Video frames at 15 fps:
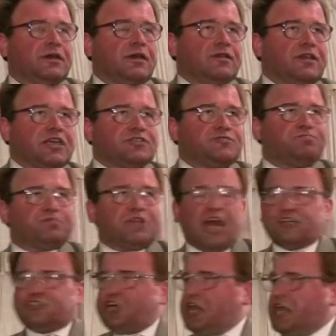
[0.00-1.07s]
This
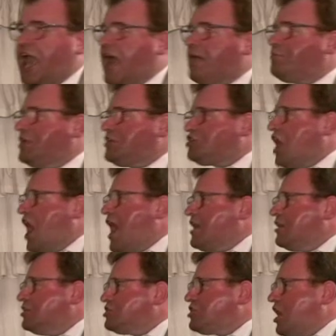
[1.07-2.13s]
country can be
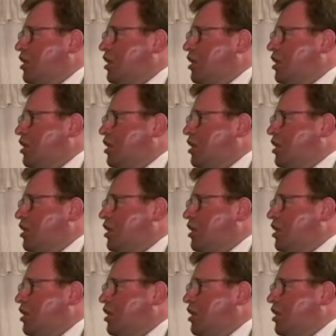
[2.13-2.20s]
changed,